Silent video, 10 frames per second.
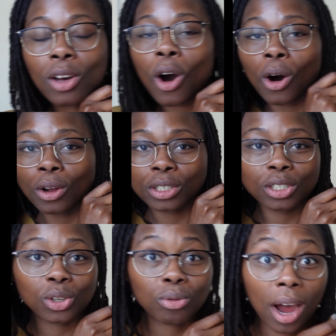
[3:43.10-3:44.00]

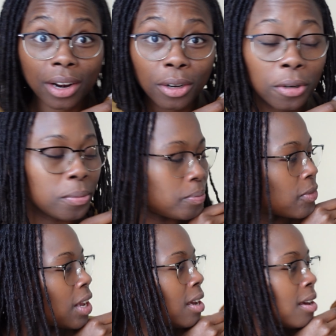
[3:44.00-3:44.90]
called dorado.
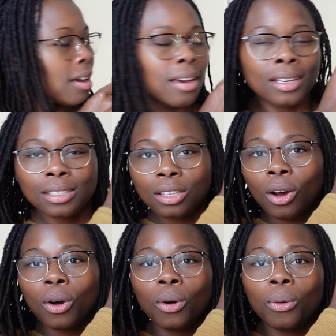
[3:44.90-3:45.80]

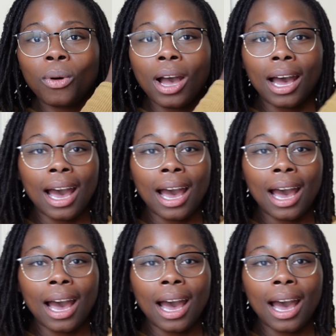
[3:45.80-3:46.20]
So